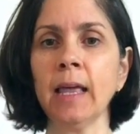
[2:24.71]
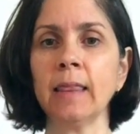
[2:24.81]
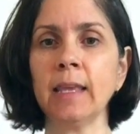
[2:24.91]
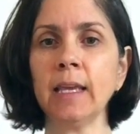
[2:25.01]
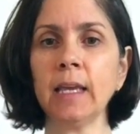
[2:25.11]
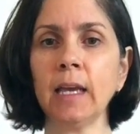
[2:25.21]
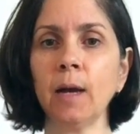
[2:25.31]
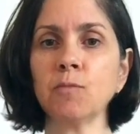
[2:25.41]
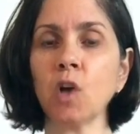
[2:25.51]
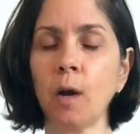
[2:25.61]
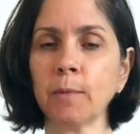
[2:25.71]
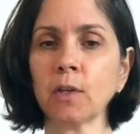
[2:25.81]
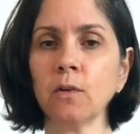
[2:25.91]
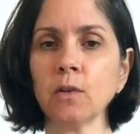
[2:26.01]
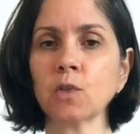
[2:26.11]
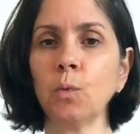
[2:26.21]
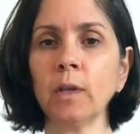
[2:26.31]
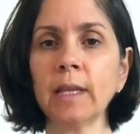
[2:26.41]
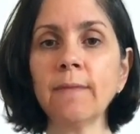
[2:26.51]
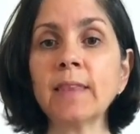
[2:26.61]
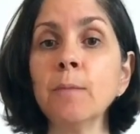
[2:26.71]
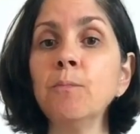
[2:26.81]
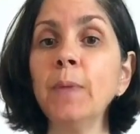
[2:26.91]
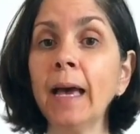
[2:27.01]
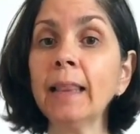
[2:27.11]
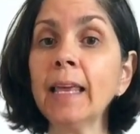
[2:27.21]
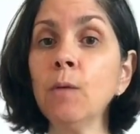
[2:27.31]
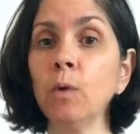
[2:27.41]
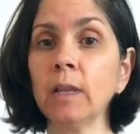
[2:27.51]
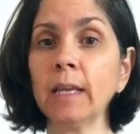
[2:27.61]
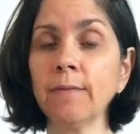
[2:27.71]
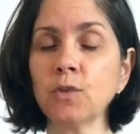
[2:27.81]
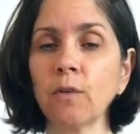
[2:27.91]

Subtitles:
the abdominals will lift, the belly will lift,